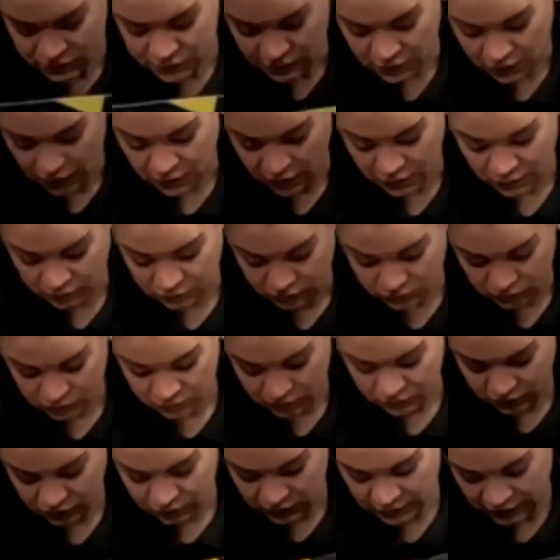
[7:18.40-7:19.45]
So
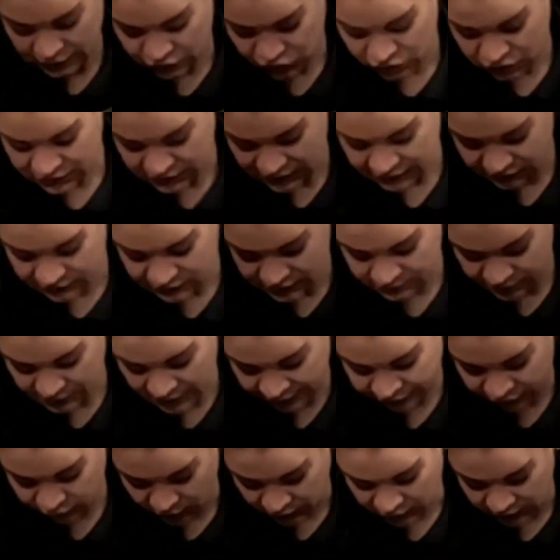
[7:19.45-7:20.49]
it just gives
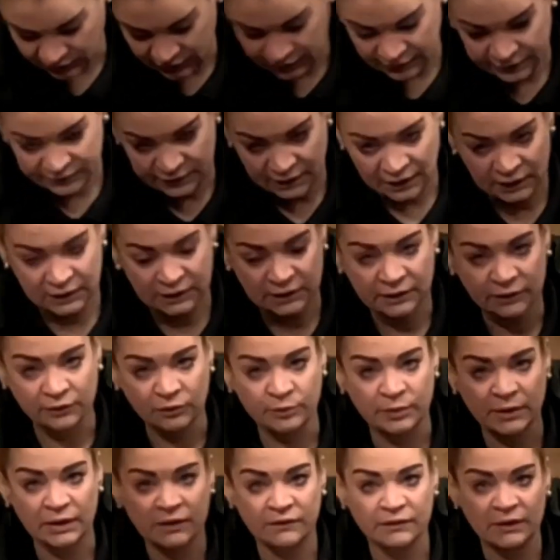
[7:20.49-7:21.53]
everyone that little
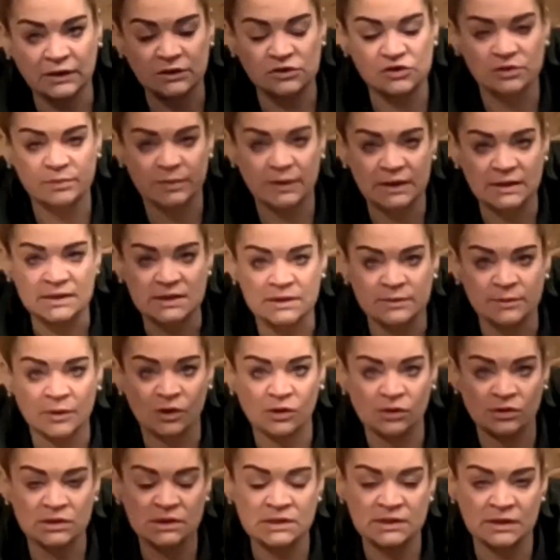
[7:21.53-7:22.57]
bit of extra peace of
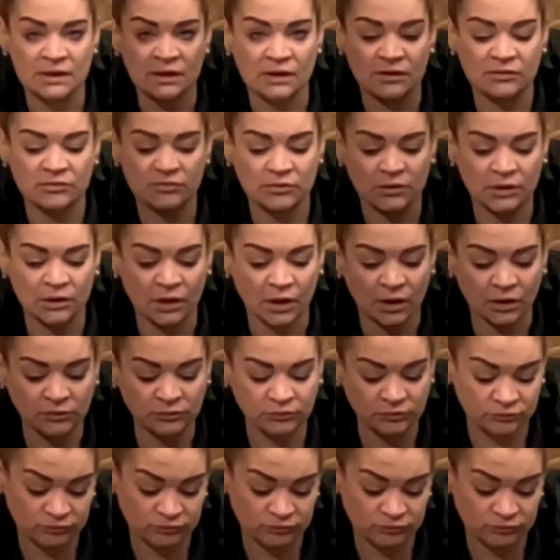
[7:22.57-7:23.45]
mind that, you know.